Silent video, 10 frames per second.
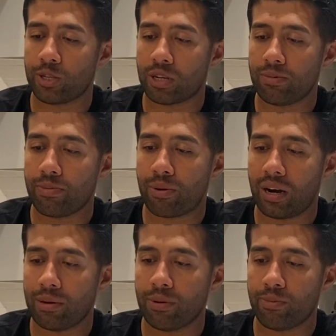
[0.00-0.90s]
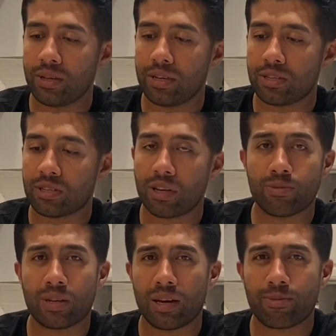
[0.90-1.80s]
It's going probably
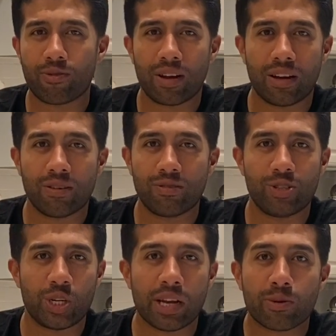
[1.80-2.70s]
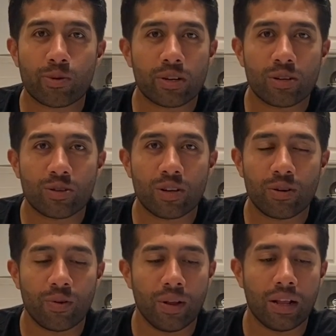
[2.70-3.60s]
sometime around January or
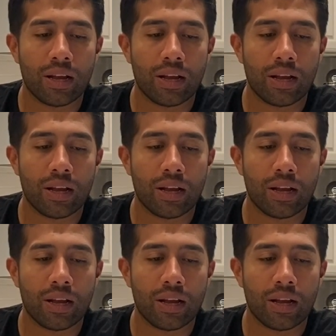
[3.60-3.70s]
so.